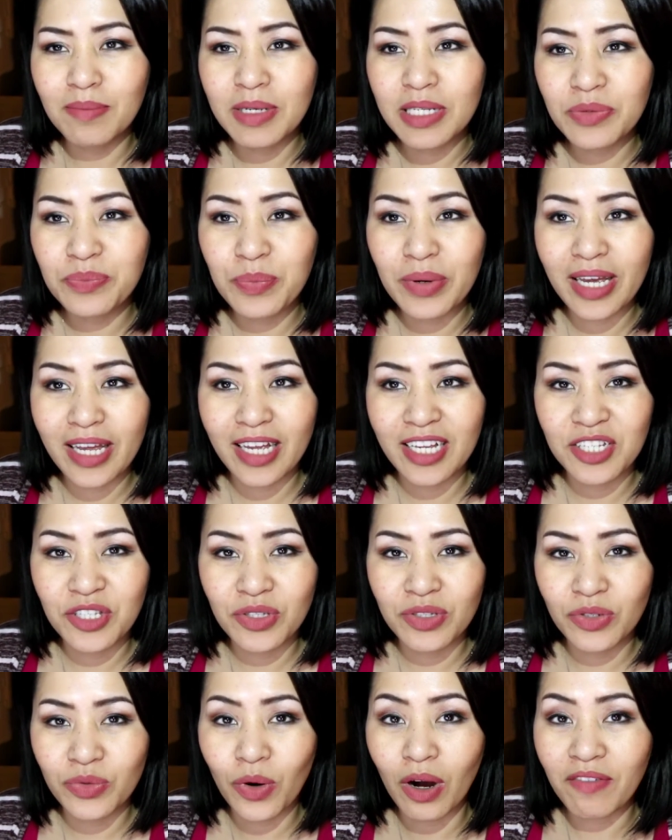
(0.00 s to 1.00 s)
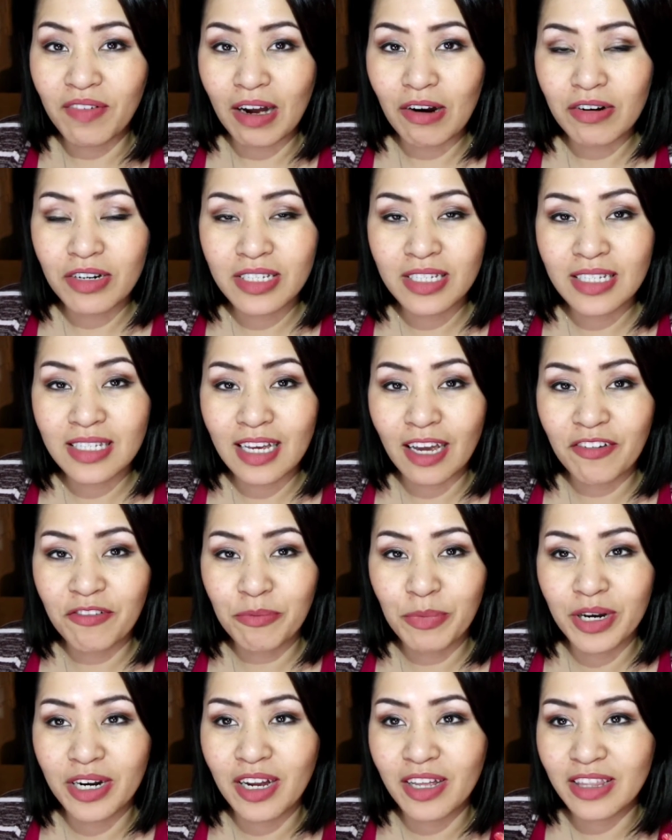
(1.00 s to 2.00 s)
It's been 12 hours since
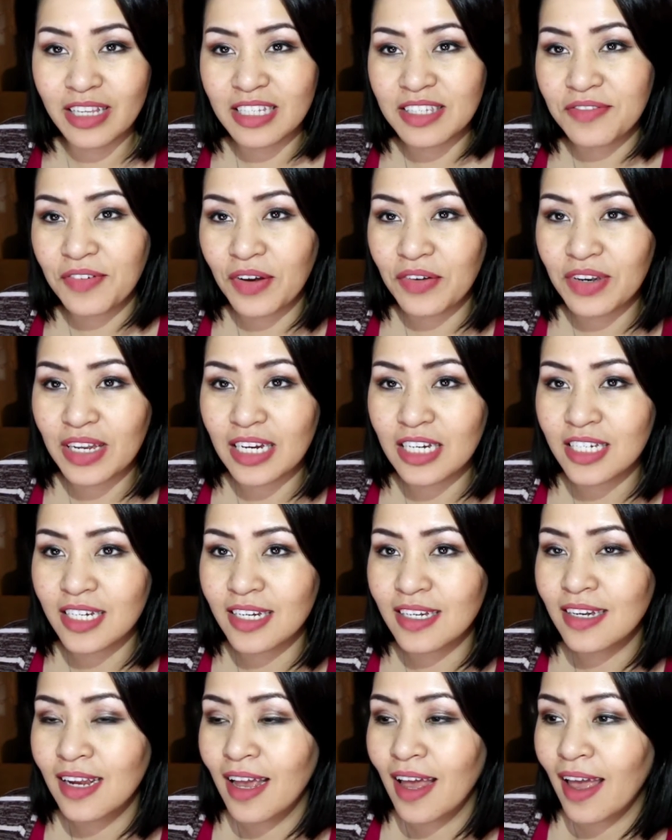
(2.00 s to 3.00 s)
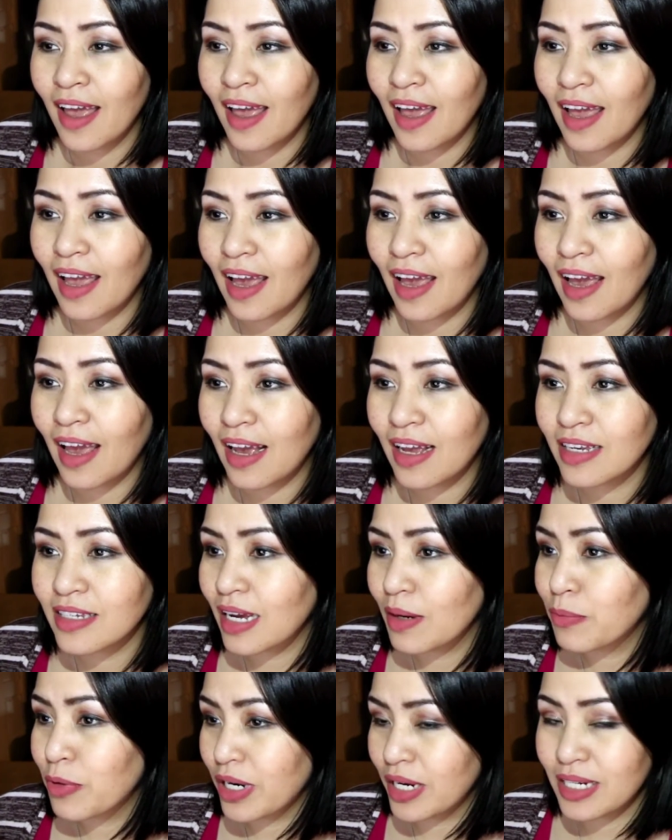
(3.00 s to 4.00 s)
I've put on this foundation, and
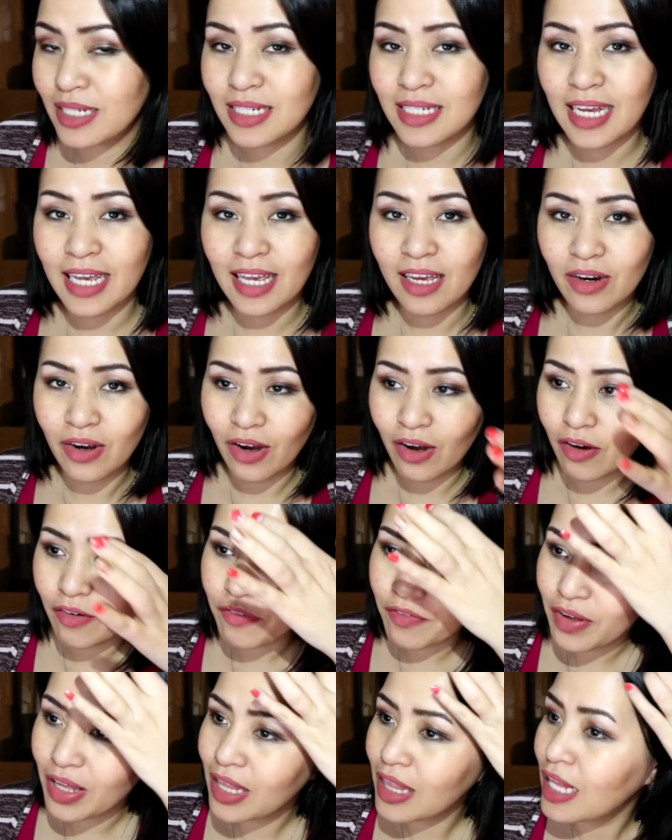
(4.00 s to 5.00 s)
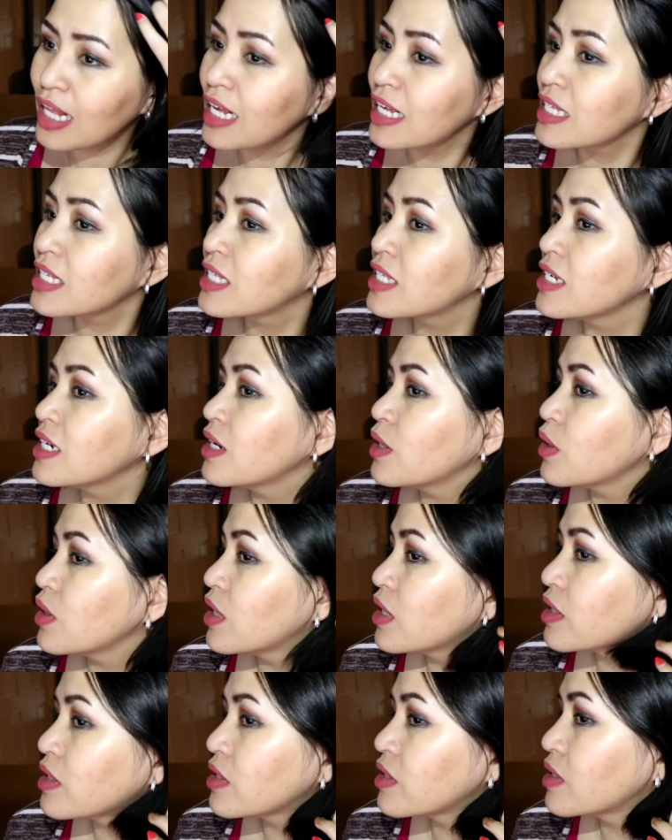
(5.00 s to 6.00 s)
I'm ready to take it off, and it still
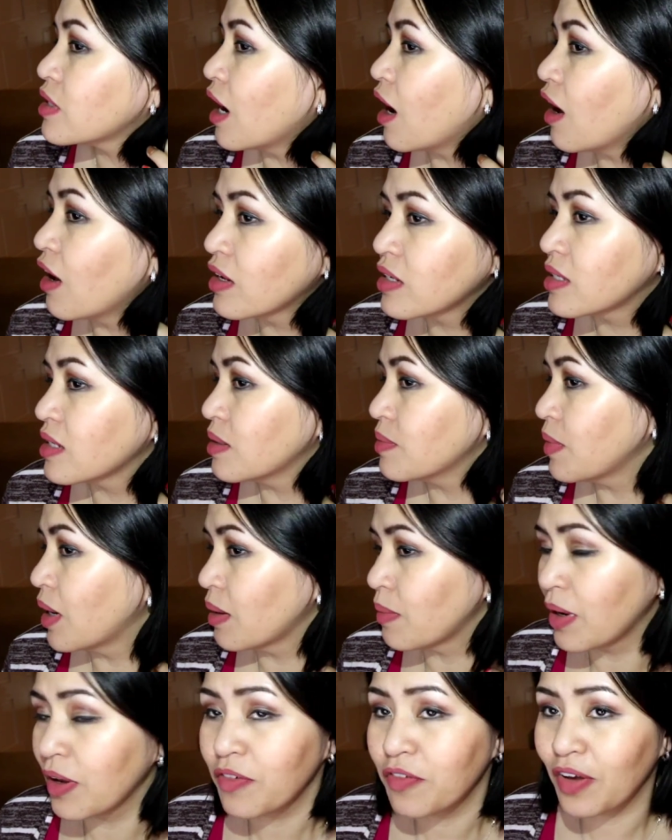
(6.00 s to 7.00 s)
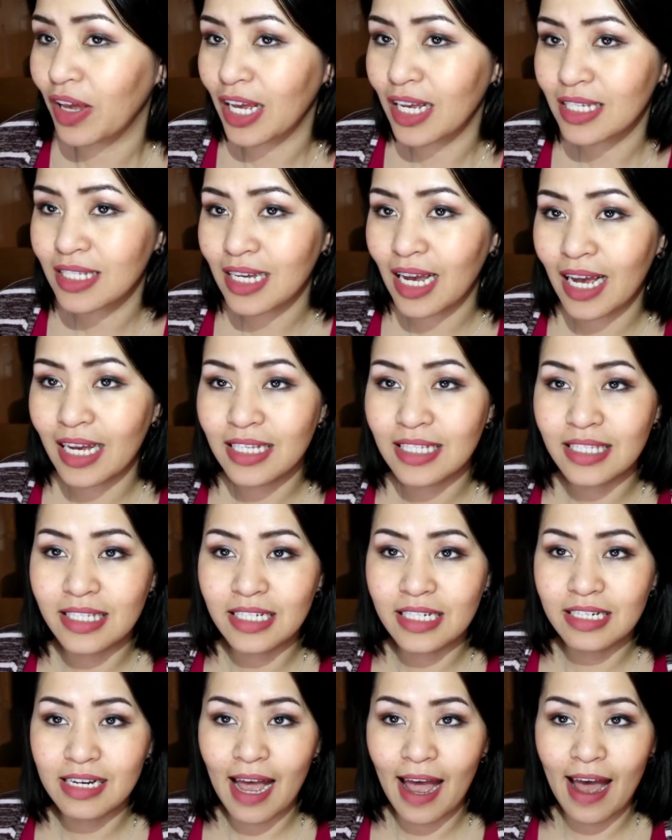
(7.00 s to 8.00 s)
looks awesome on my face. I
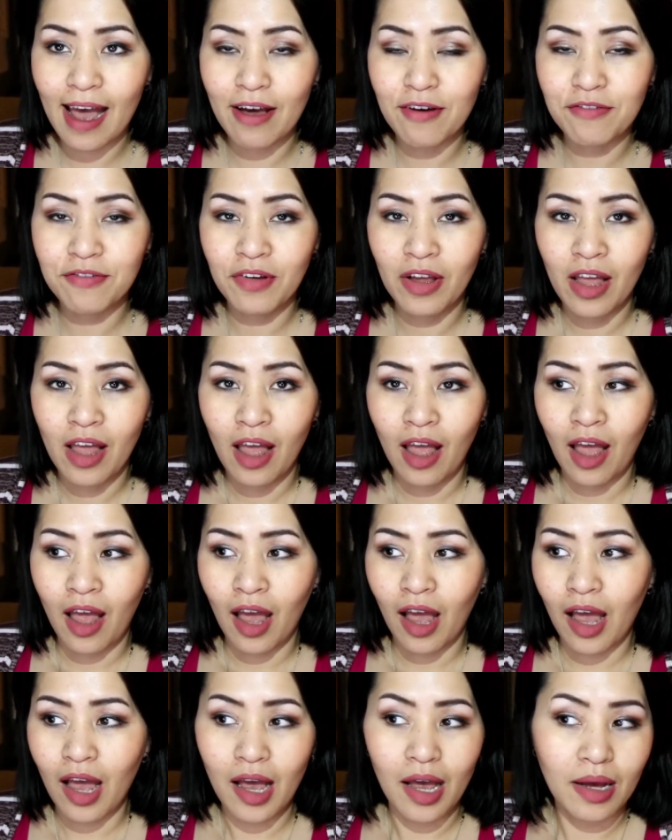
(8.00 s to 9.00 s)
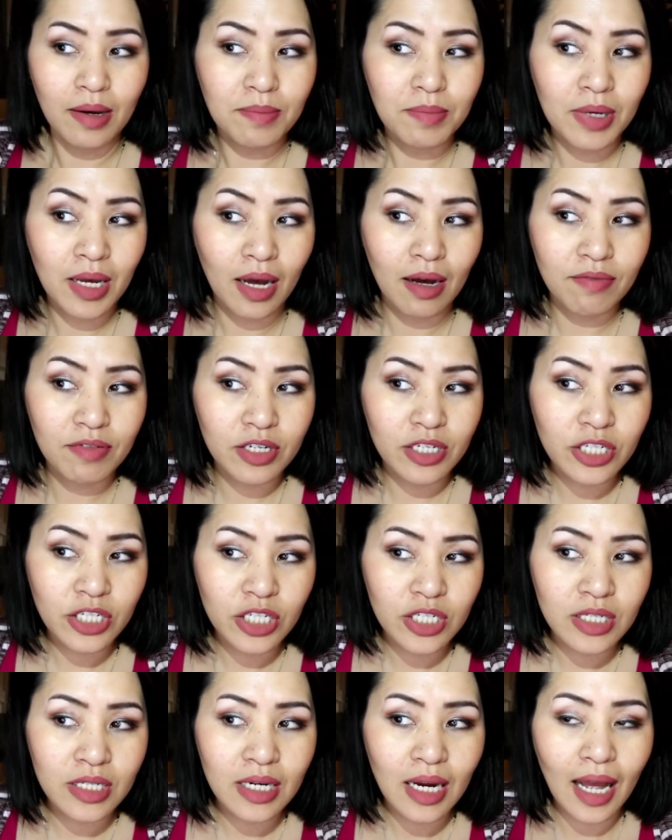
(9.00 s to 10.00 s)
still have
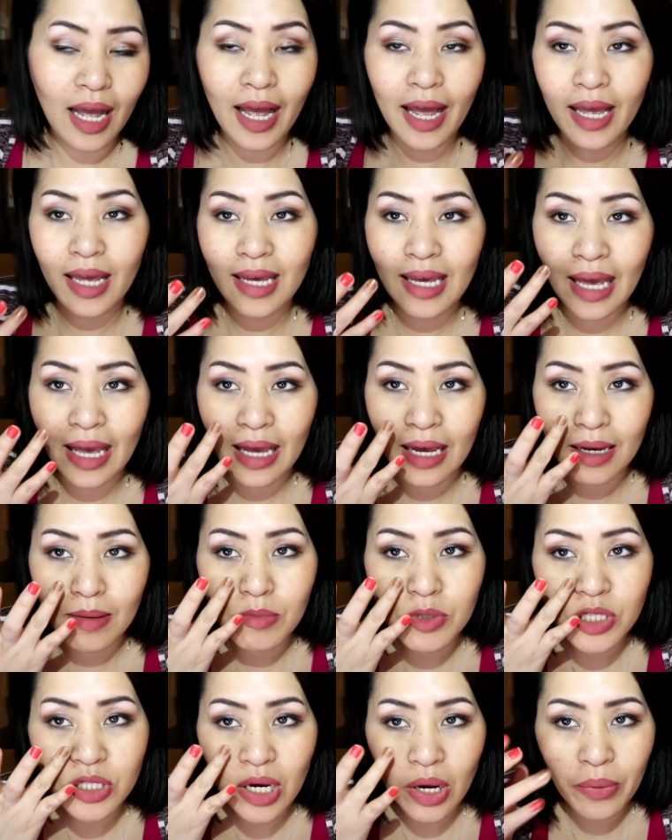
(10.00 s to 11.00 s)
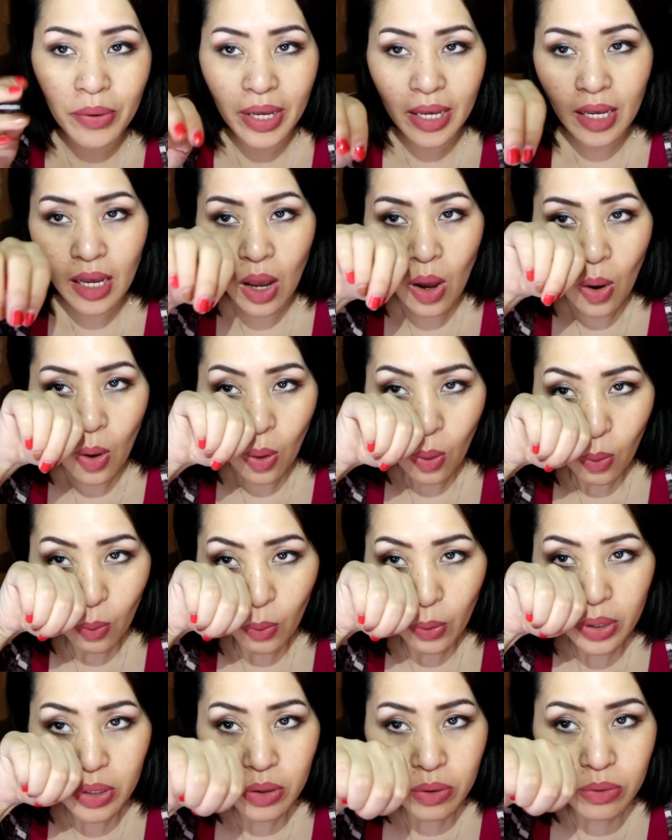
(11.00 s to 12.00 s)
coverage. I am showing
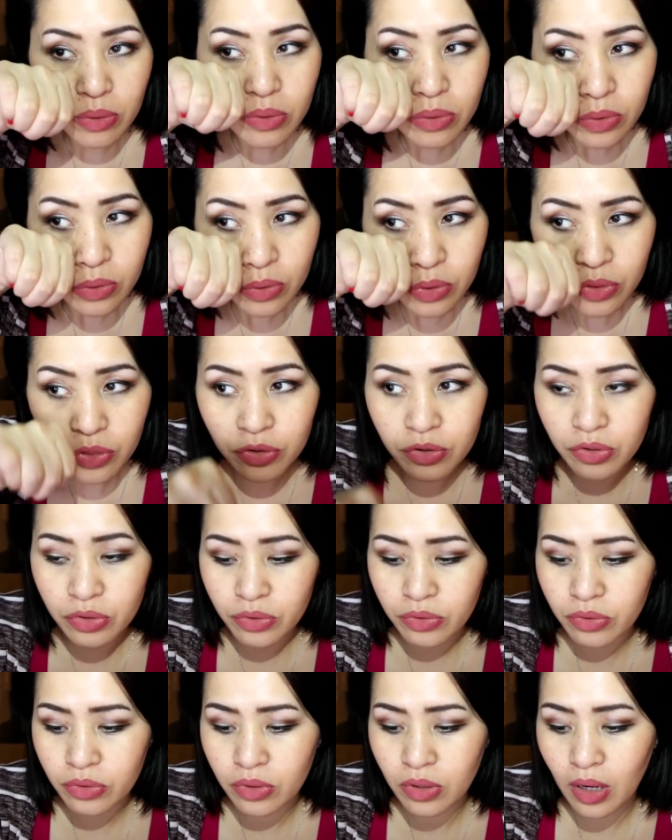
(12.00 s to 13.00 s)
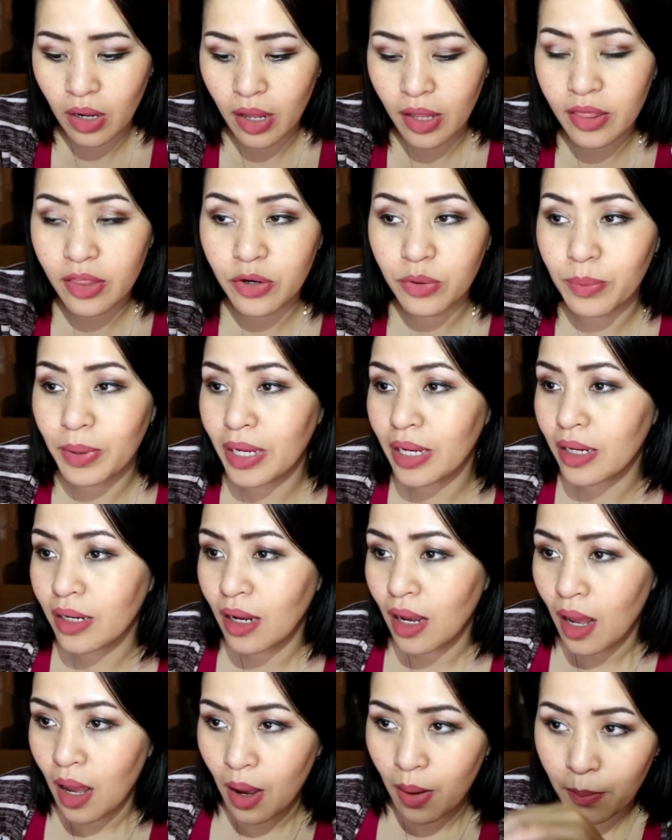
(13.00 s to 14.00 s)
oil through a little bit,